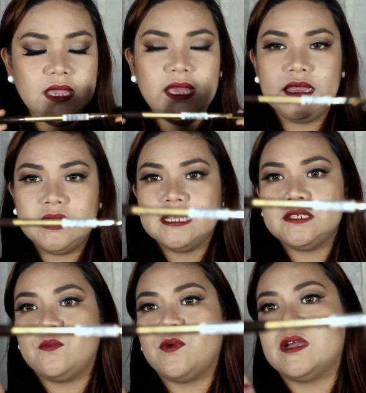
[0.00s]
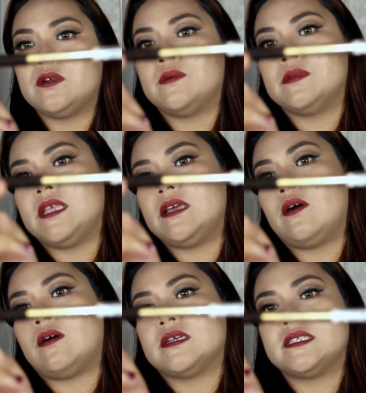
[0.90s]
and this one only
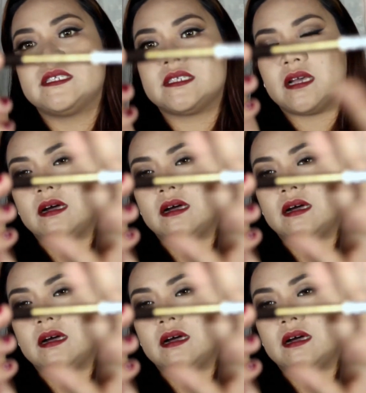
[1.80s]
costs